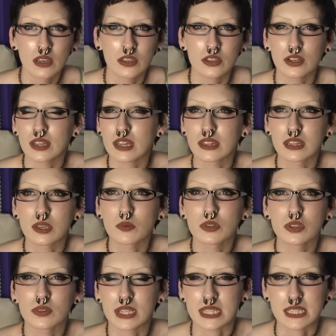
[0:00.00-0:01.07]
You know that thing when
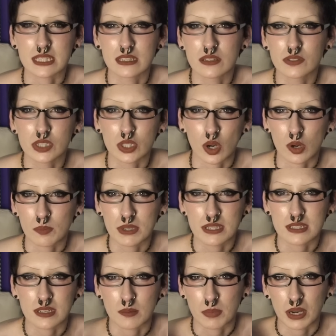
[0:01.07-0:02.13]
you like sniff Sharpies
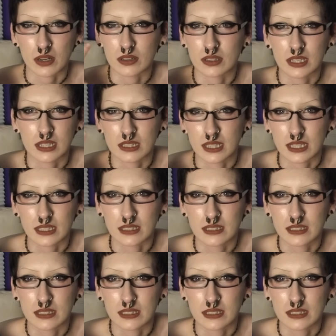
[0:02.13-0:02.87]
and apparently it like